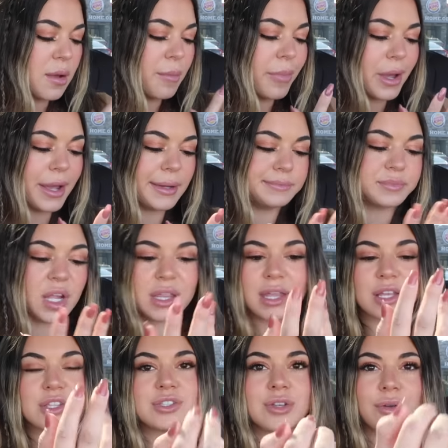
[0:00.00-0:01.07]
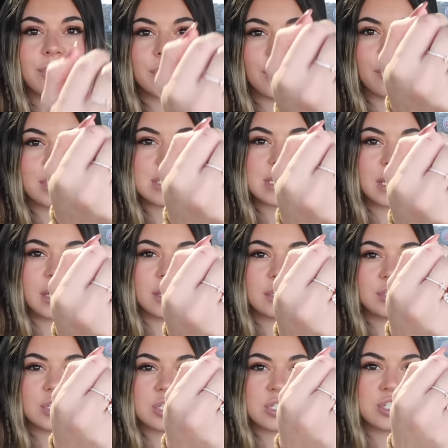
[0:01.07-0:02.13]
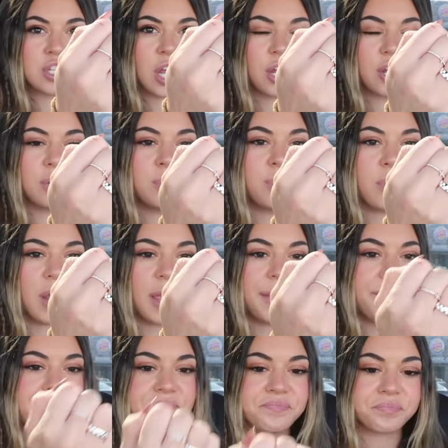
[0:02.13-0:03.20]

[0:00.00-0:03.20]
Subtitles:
But I think it's so cute. It's like just checkered print.